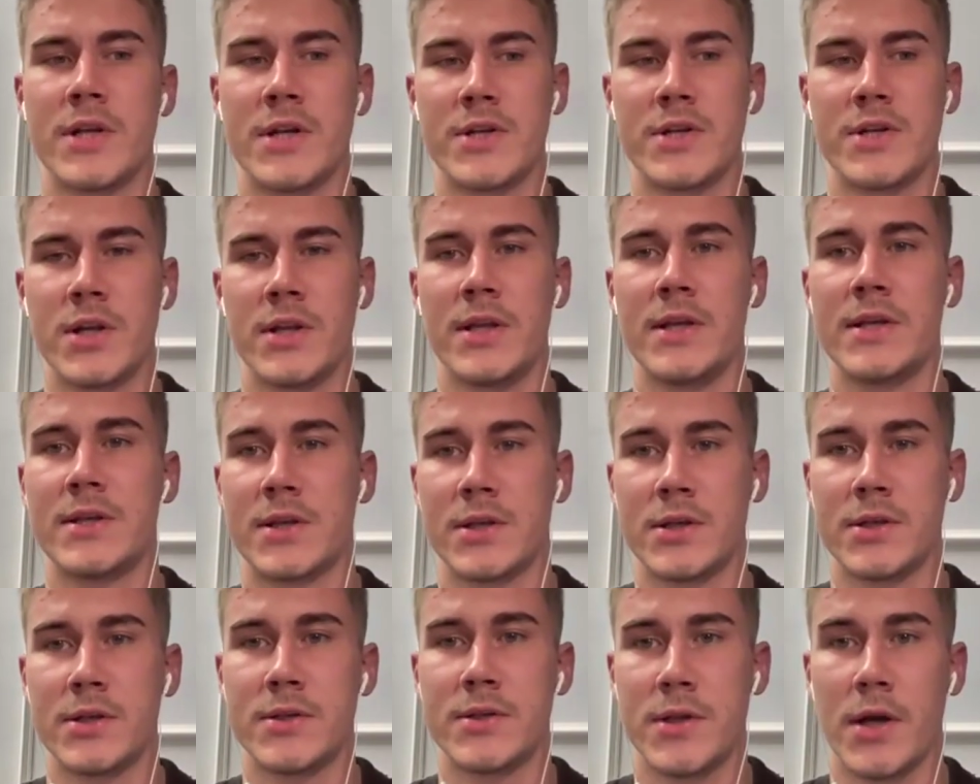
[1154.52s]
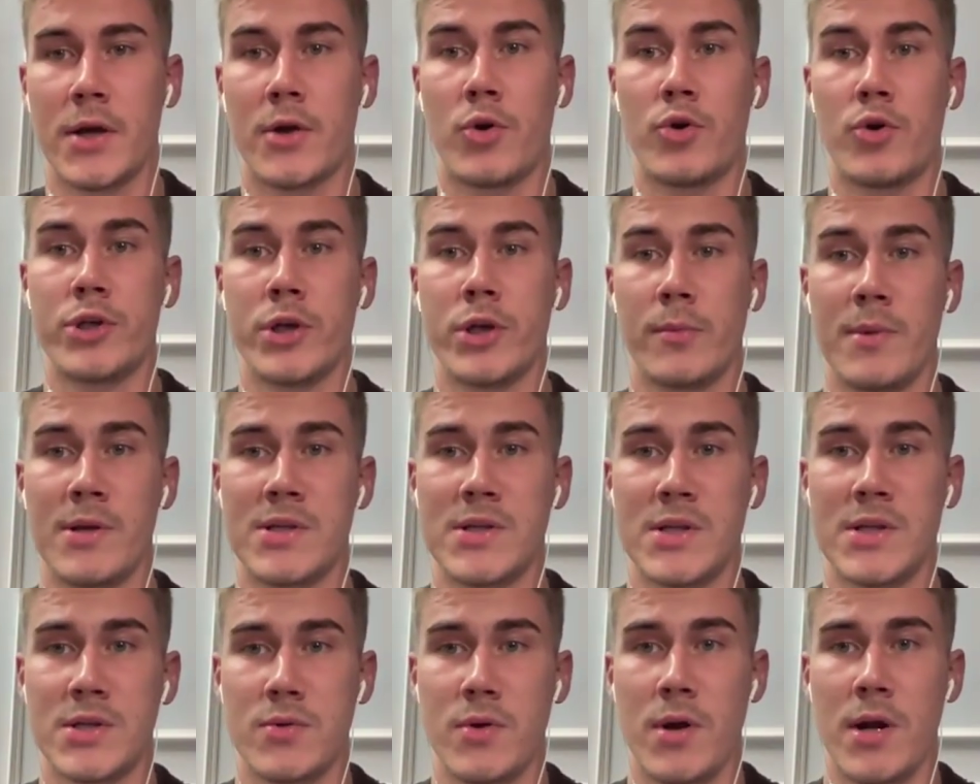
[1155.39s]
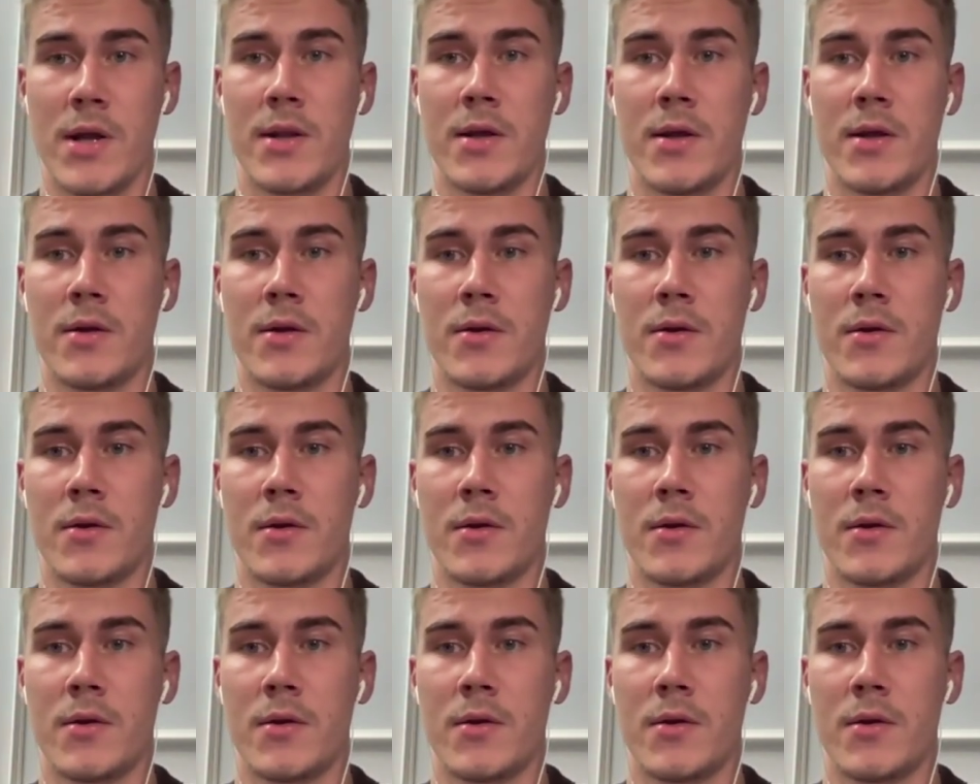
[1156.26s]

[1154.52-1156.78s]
so essentially this is the coaching business, right?